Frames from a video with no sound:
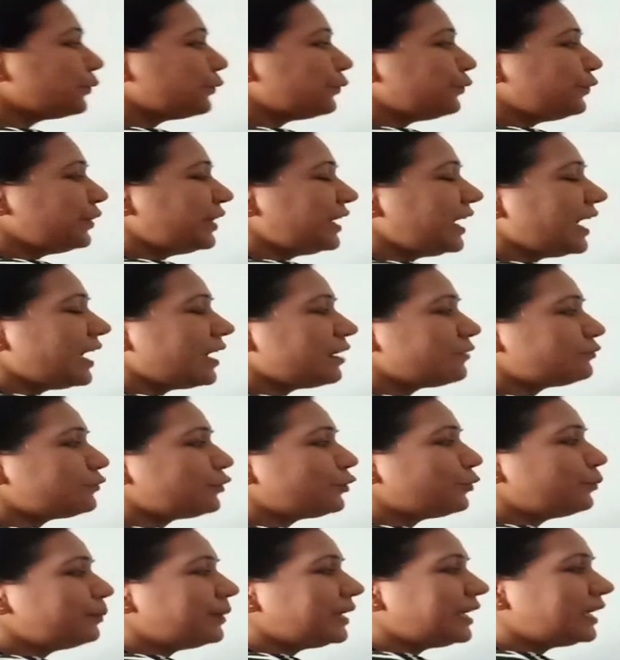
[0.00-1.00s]
we have
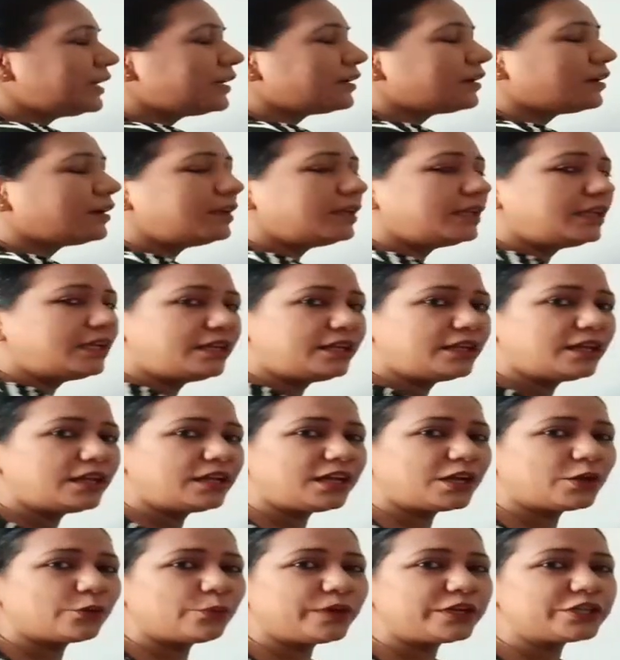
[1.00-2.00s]
to make a linear
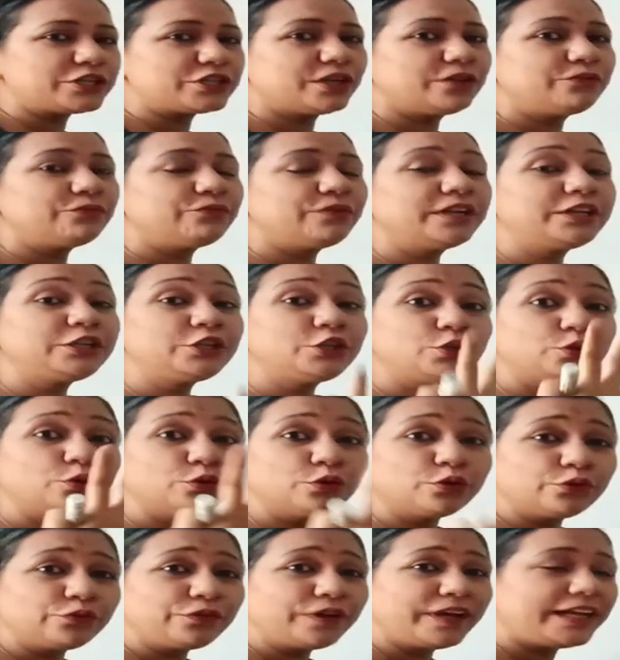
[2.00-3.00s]
equation with
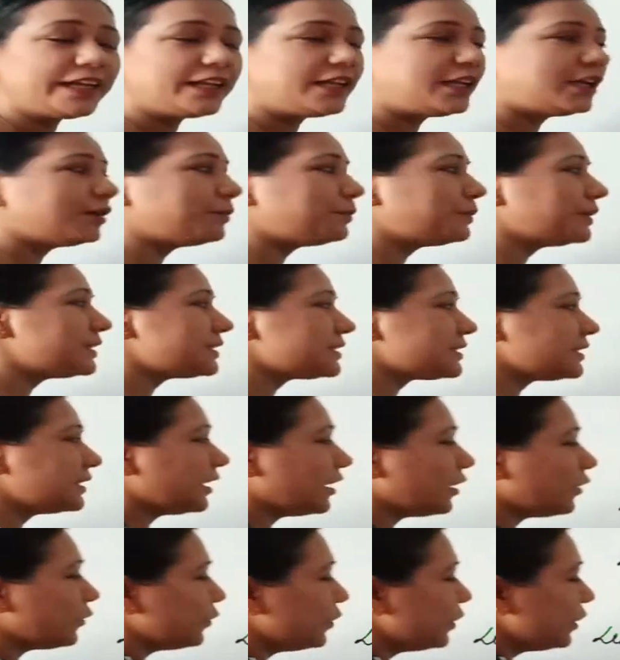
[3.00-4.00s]
two variables
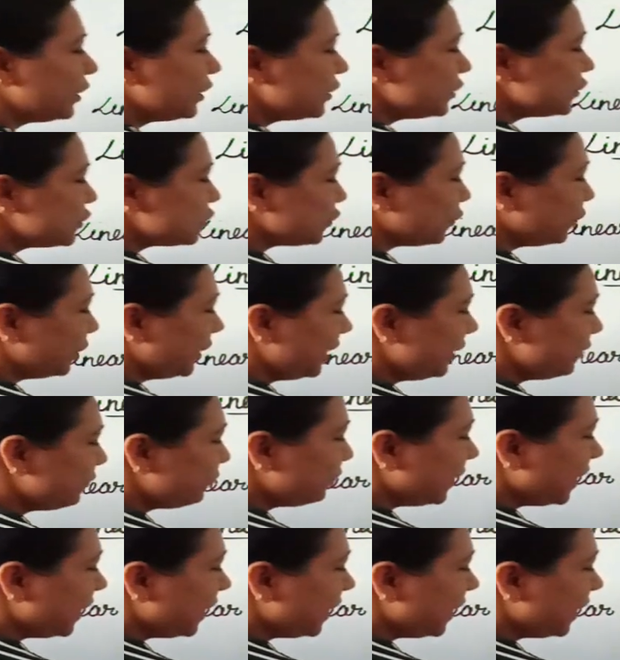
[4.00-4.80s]
now. So if